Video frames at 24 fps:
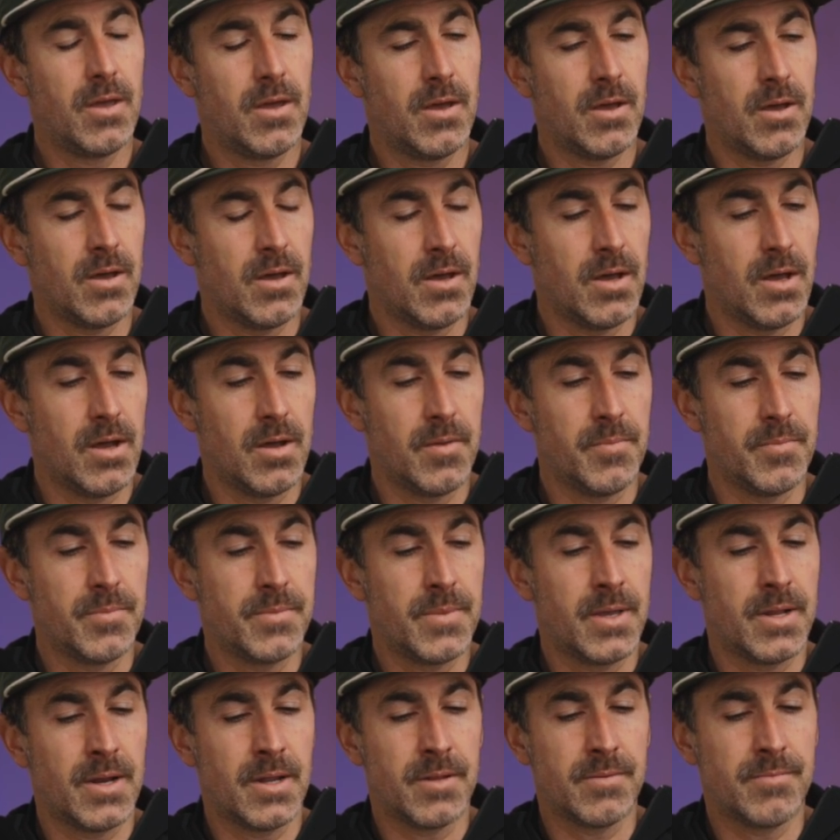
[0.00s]

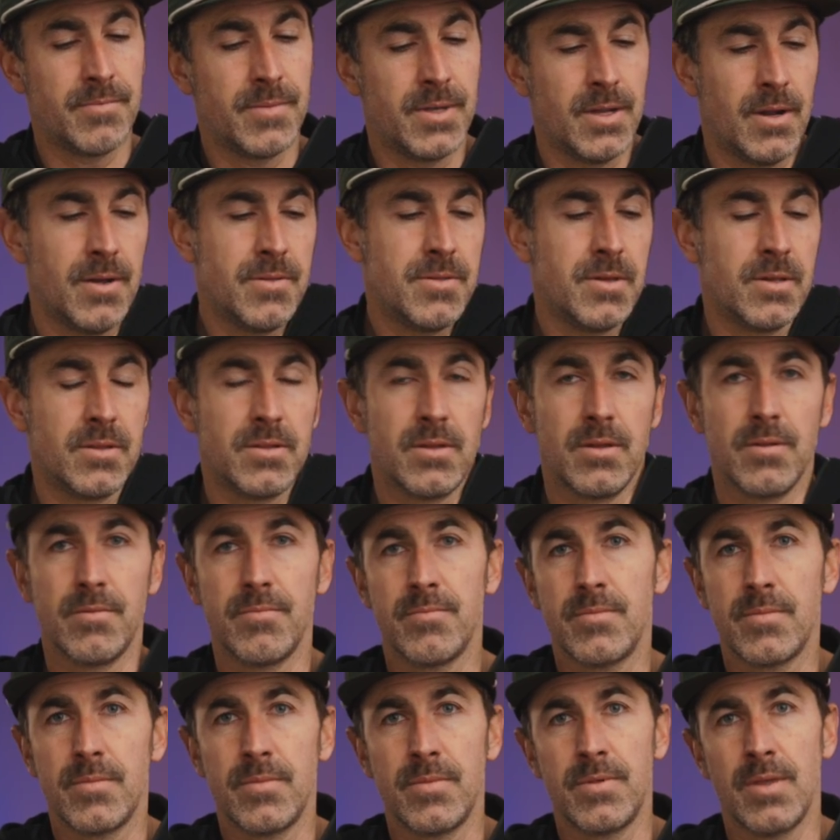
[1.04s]
And I think that
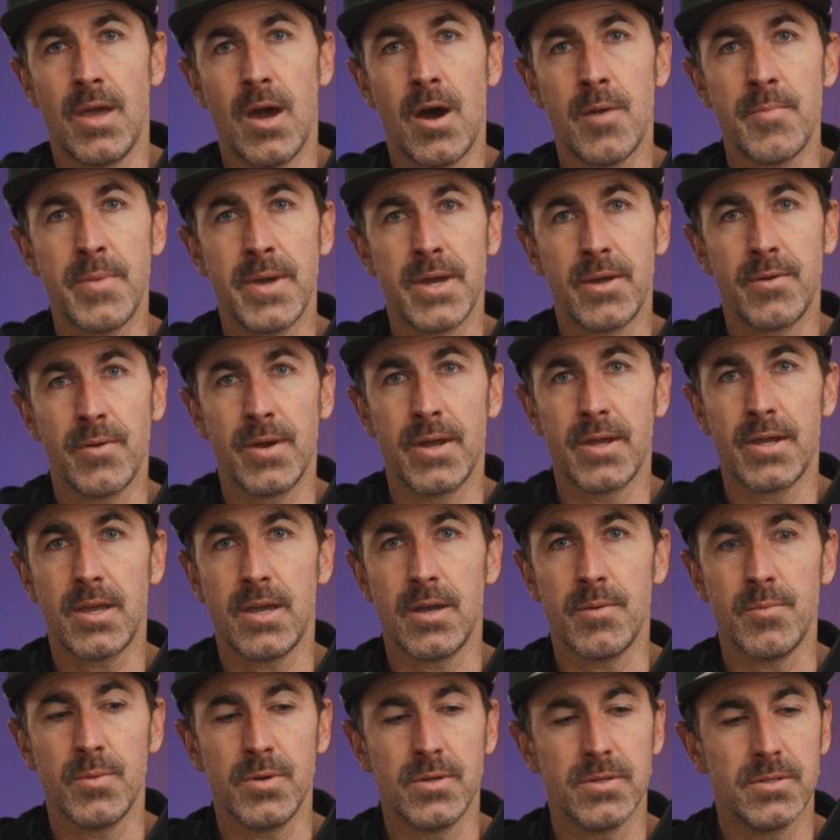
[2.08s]
they all make great
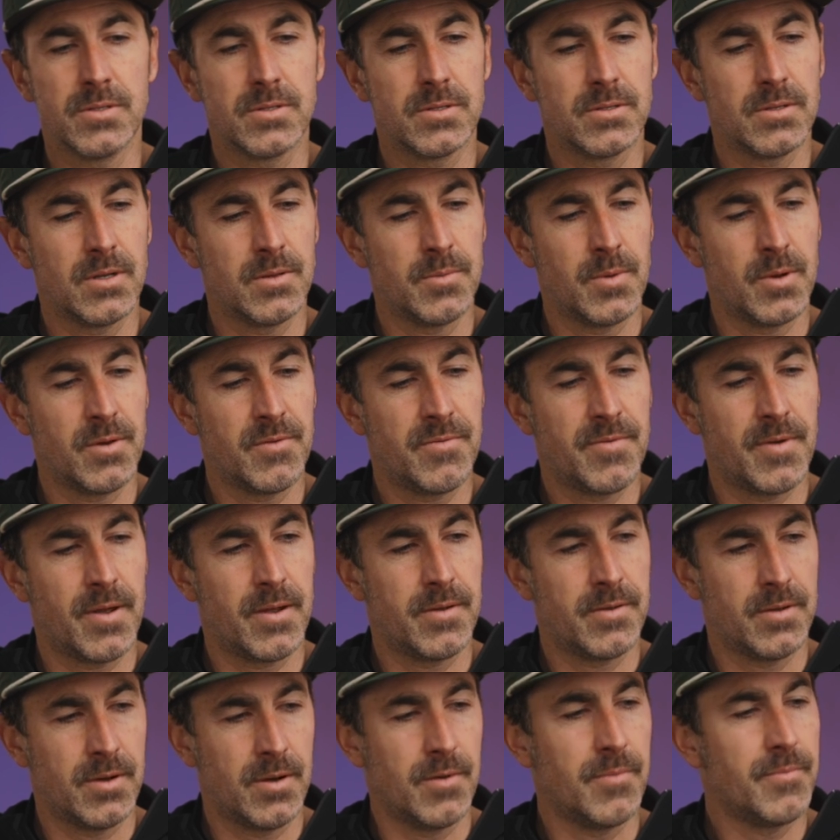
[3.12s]
cameras and in
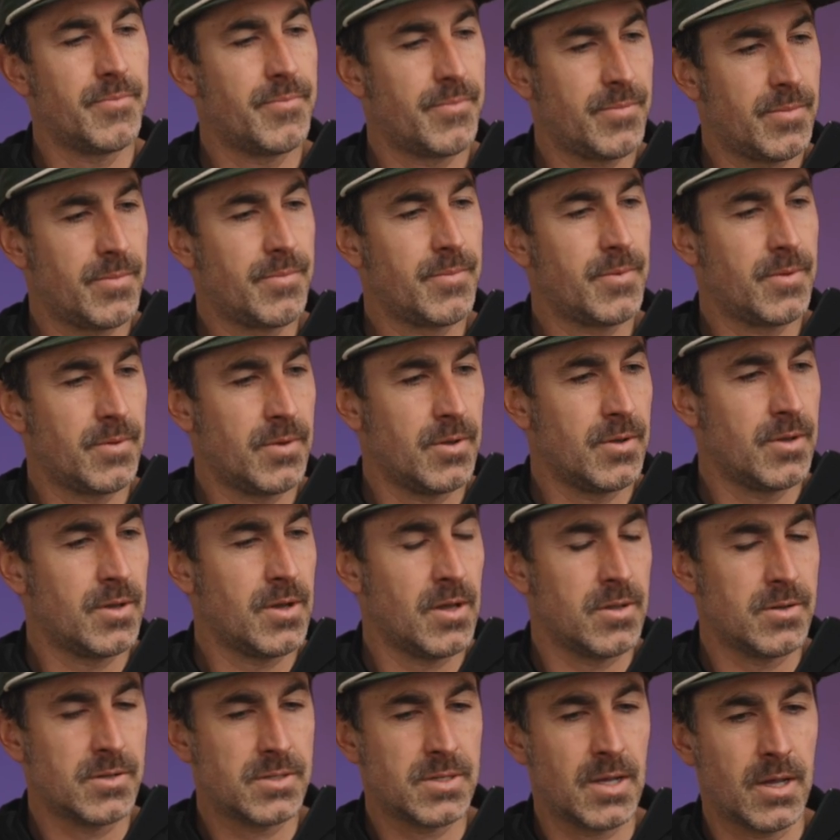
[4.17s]
fact, good
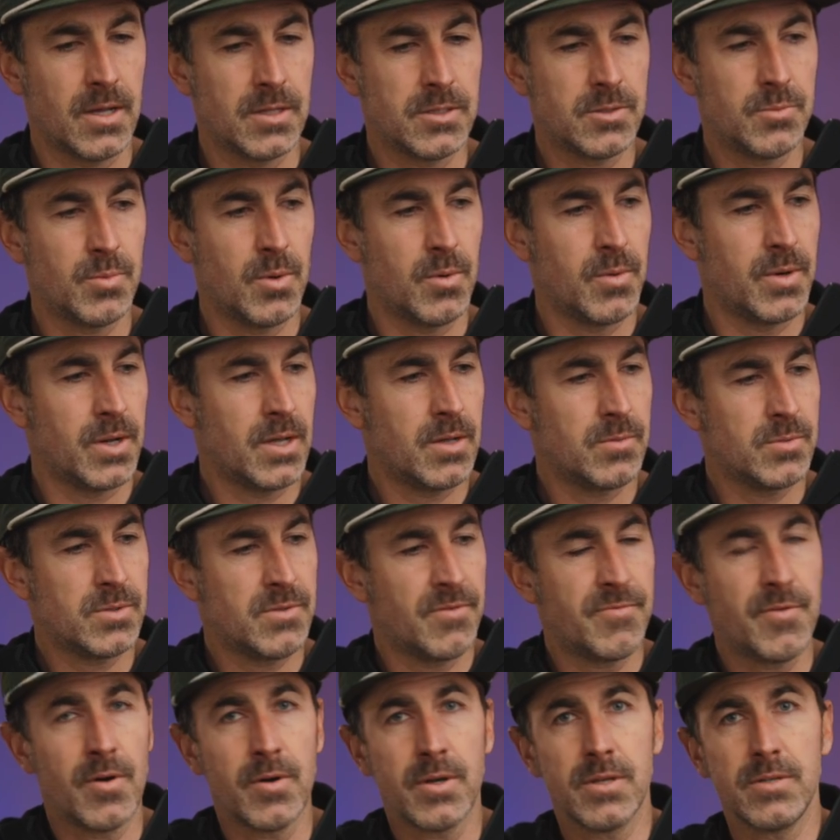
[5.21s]
color science. But when it comes
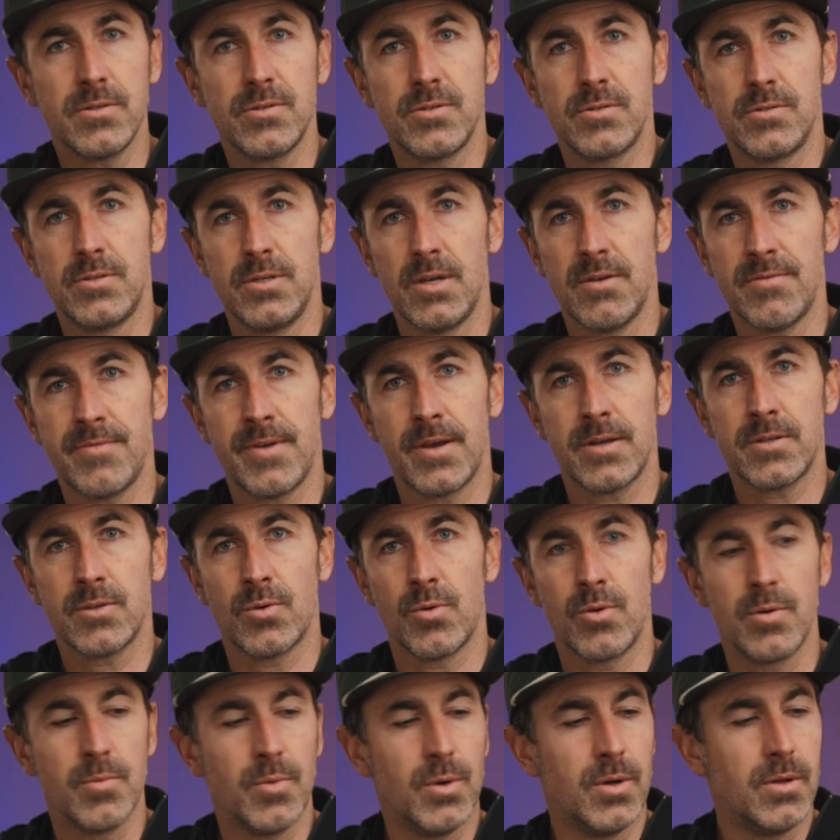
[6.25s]
to focus, GFX
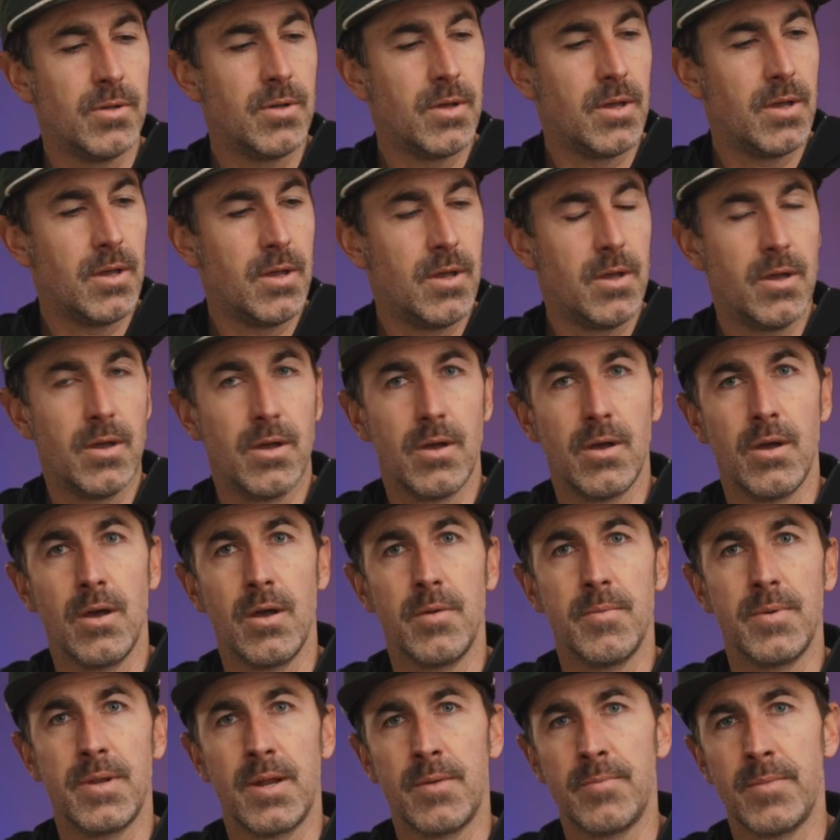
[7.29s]
horrible.
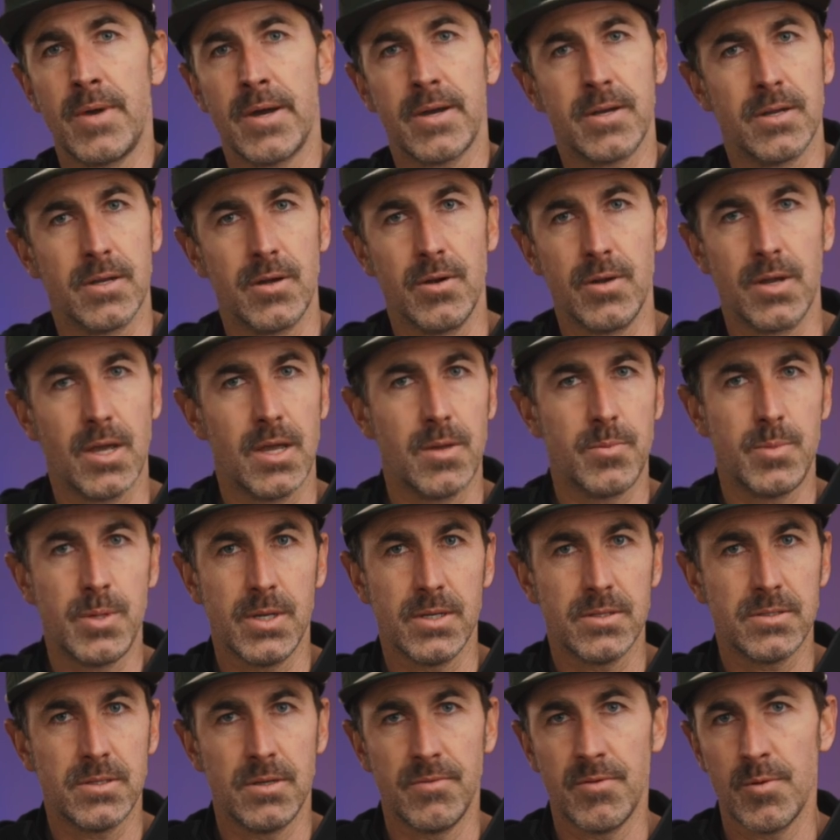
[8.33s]
And I'm not going to go to
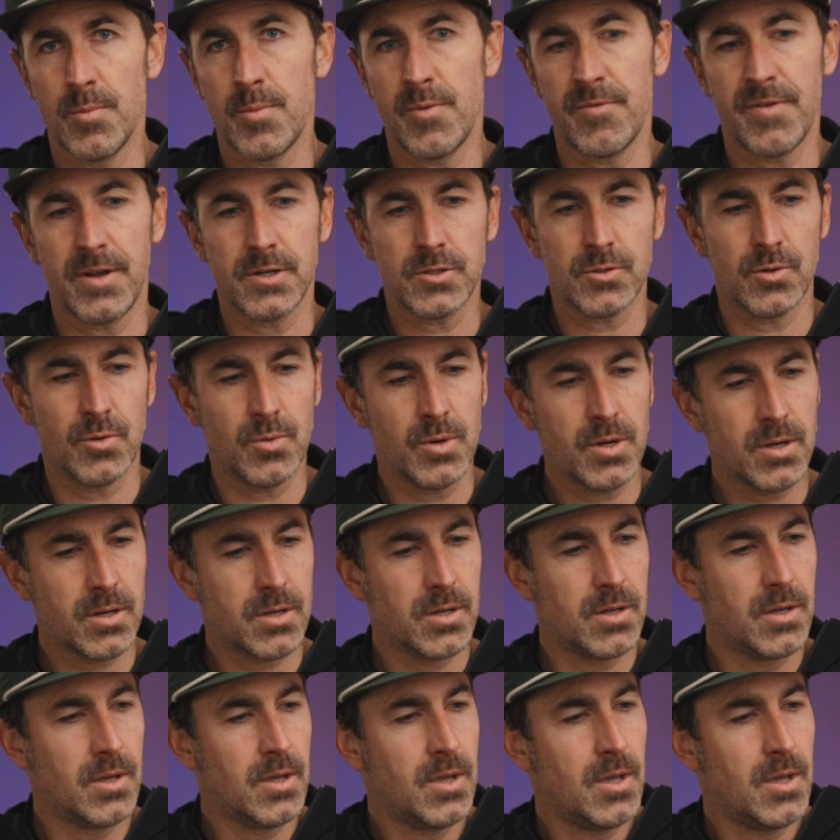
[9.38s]
APS-C for professional work.